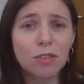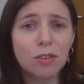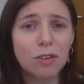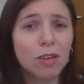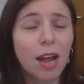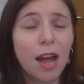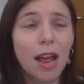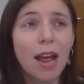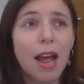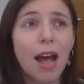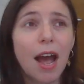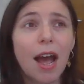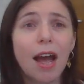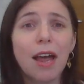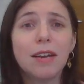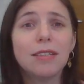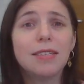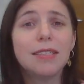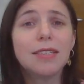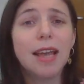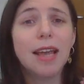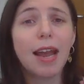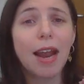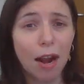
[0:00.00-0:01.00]
and I had
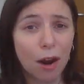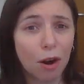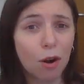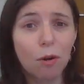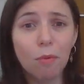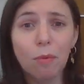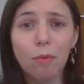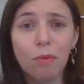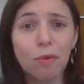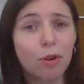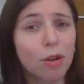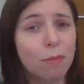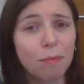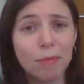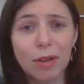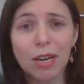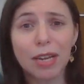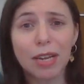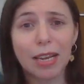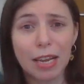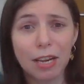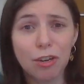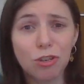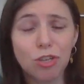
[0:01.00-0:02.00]
terrible
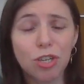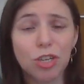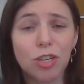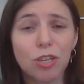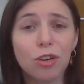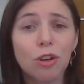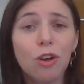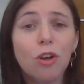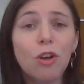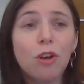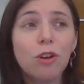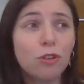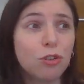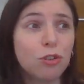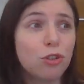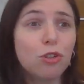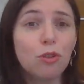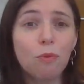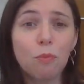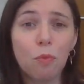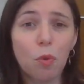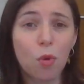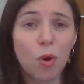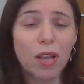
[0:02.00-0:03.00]
communication to the
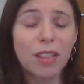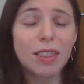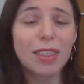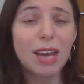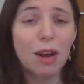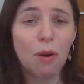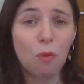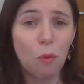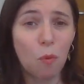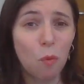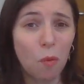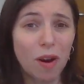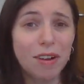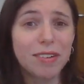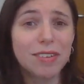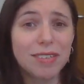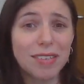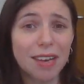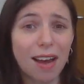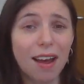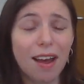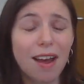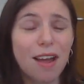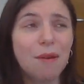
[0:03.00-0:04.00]
point that one
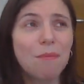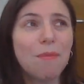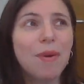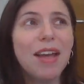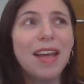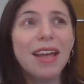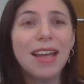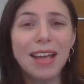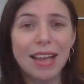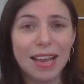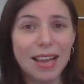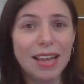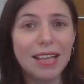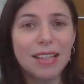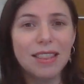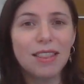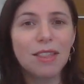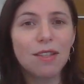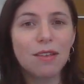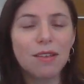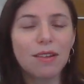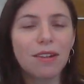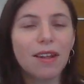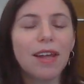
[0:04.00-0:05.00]
time
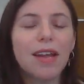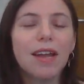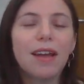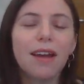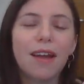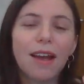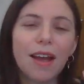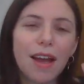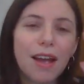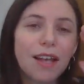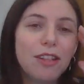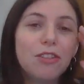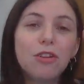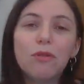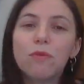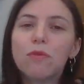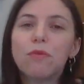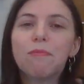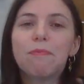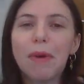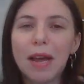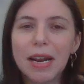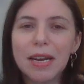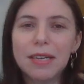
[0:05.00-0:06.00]
there were
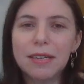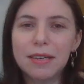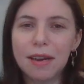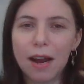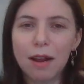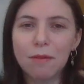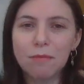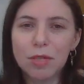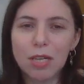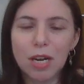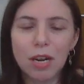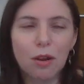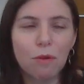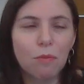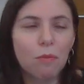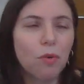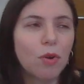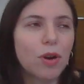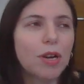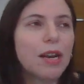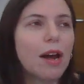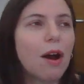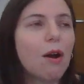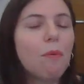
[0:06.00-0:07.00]
many times that I can
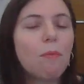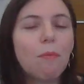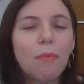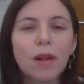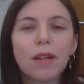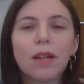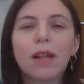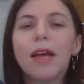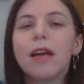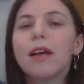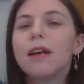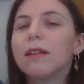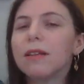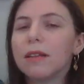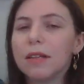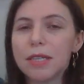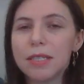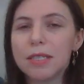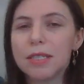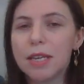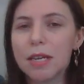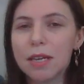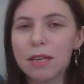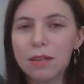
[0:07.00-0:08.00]
point out, but, like,
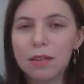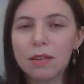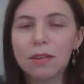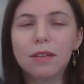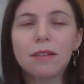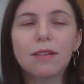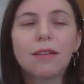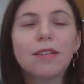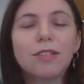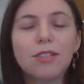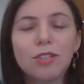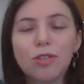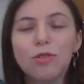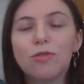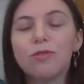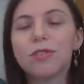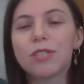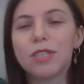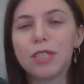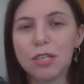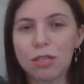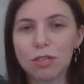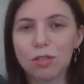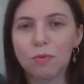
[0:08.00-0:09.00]
let's use
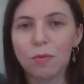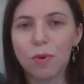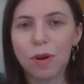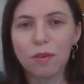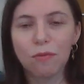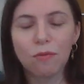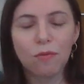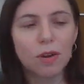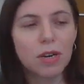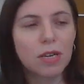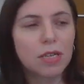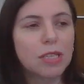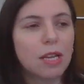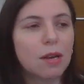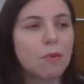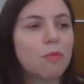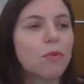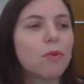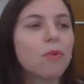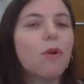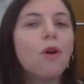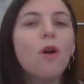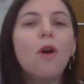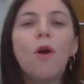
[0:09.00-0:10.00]
this one, for
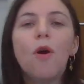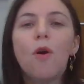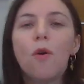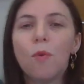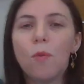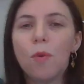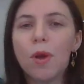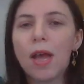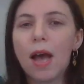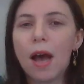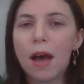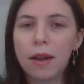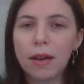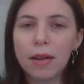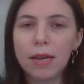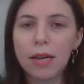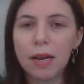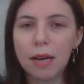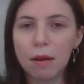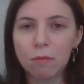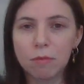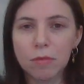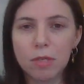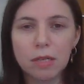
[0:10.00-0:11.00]
example. We had a
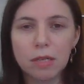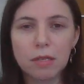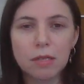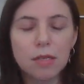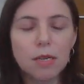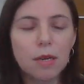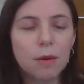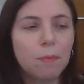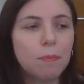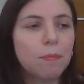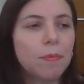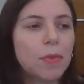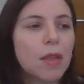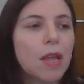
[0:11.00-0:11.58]
game system.